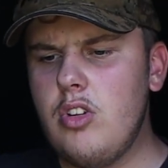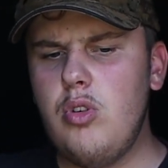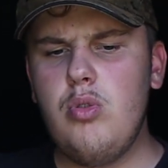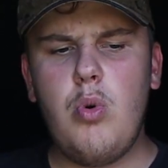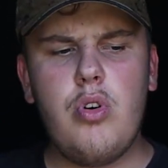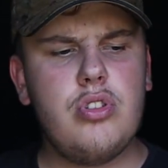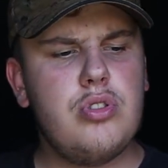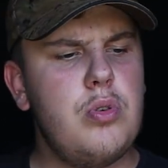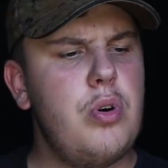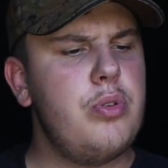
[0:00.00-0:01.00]
I do want to
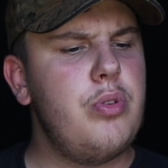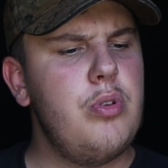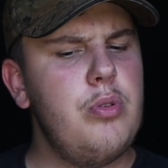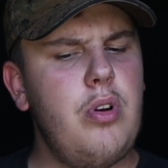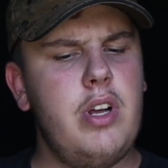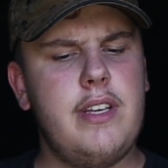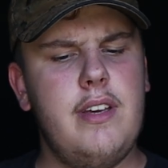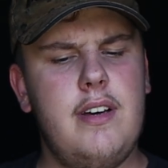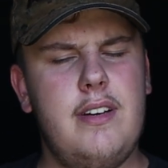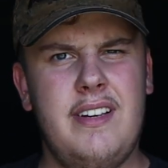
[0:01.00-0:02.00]
sort of do like
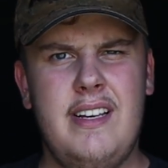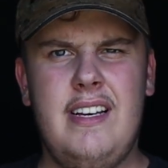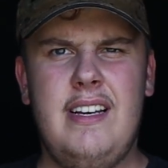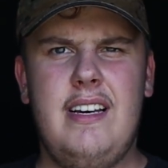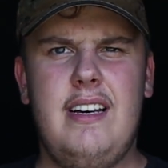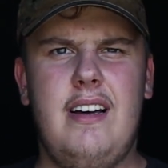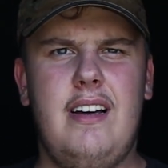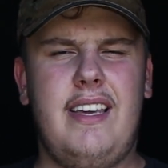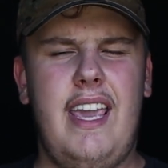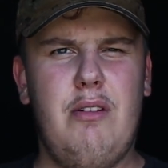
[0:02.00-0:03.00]

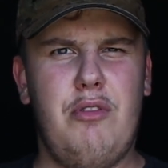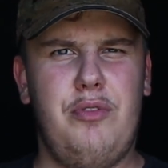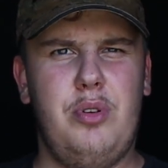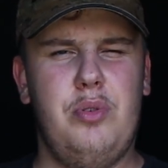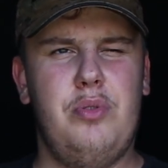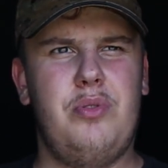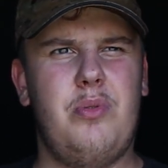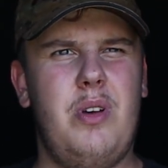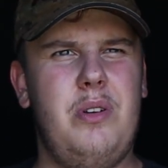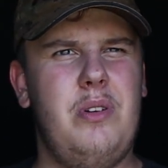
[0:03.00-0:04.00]
kit reviews
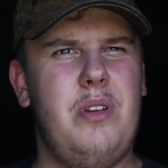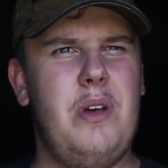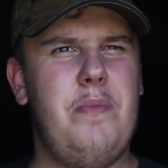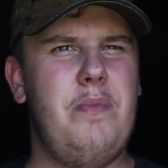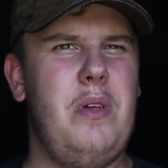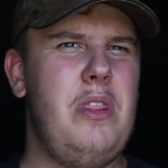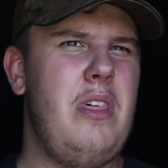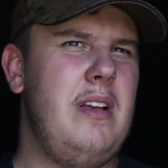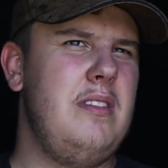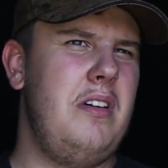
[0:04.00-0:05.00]
and
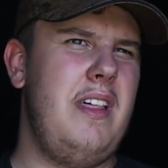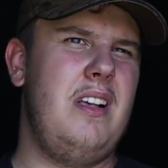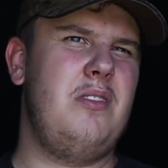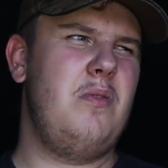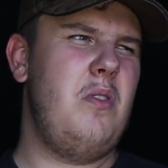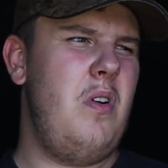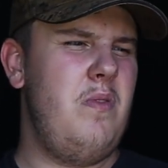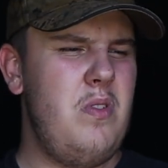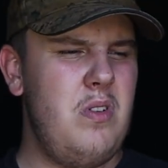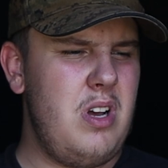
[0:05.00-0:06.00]
things like that. So
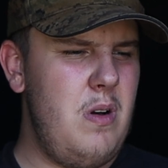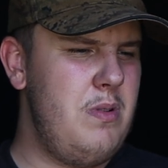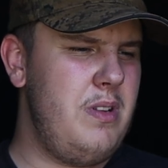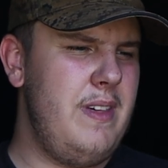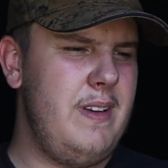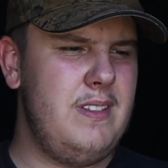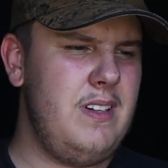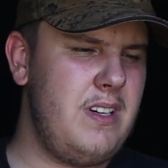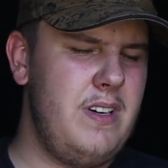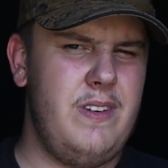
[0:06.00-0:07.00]
I've got a couple of things
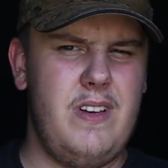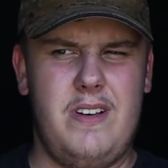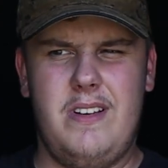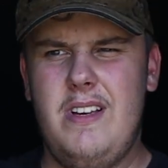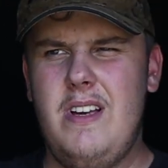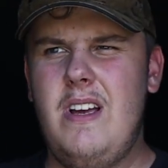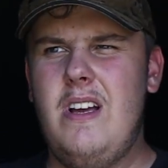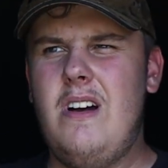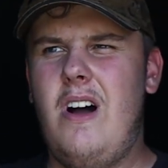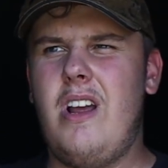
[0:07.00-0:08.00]
I can
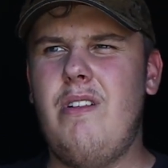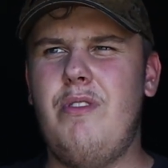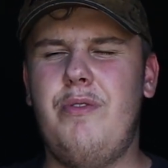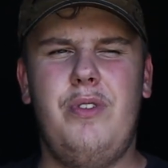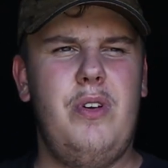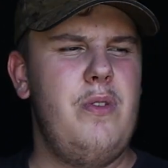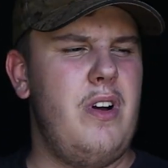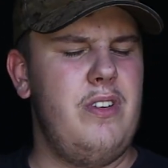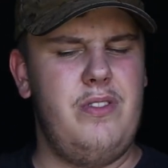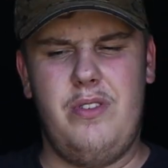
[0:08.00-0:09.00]
review. I
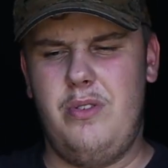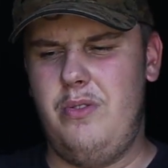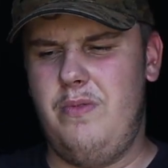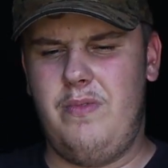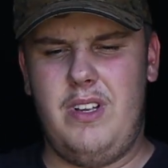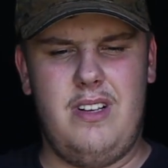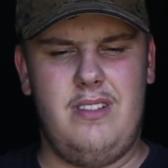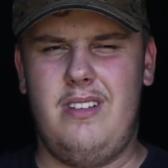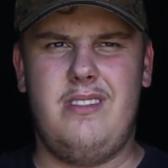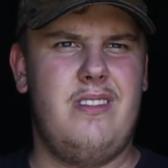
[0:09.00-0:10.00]
can do I
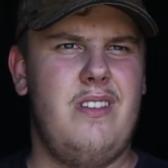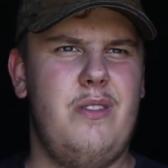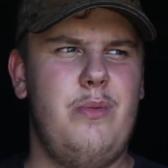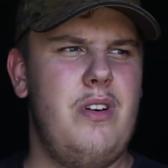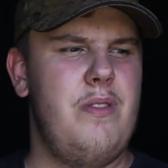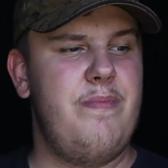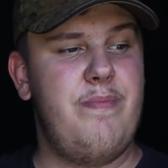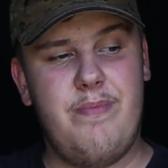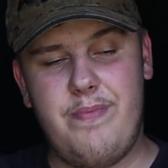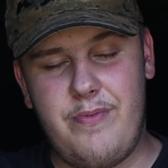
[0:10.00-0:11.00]
don't know,
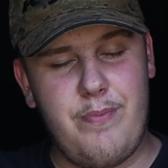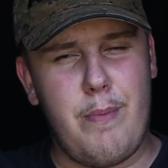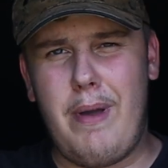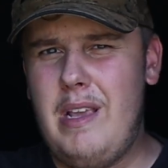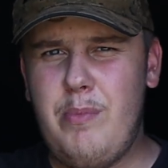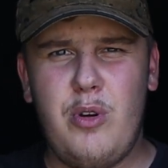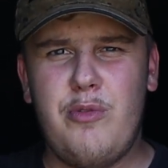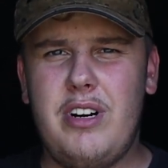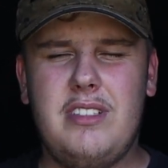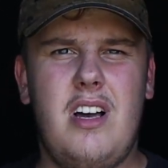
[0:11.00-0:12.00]
my bait
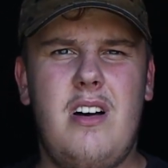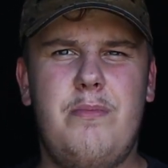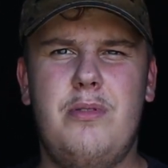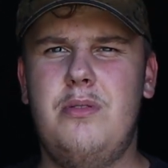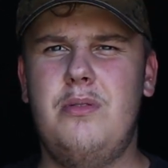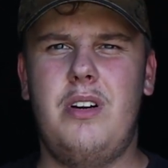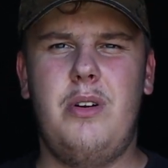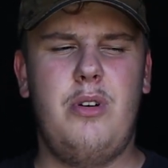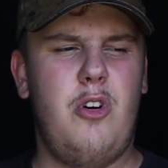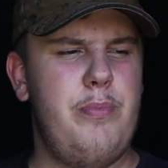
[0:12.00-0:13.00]
boat, for example. I
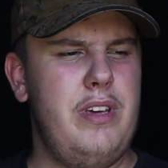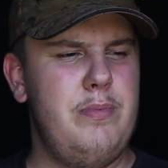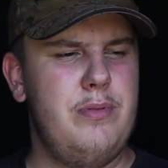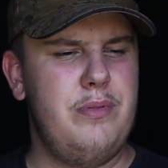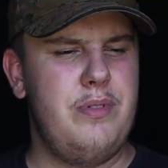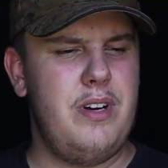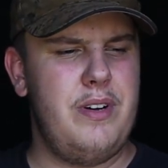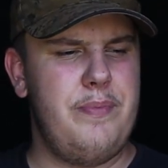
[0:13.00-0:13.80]
know a lot of people,